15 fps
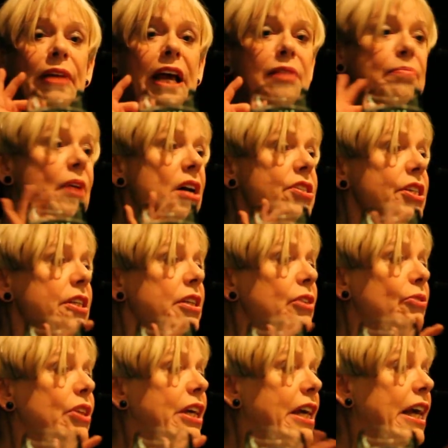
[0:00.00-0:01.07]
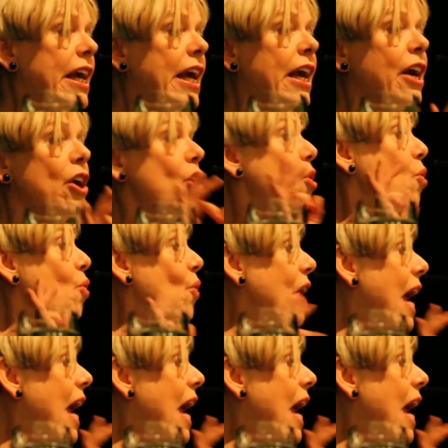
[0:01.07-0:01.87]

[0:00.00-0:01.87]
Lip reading: like Martin Luther King or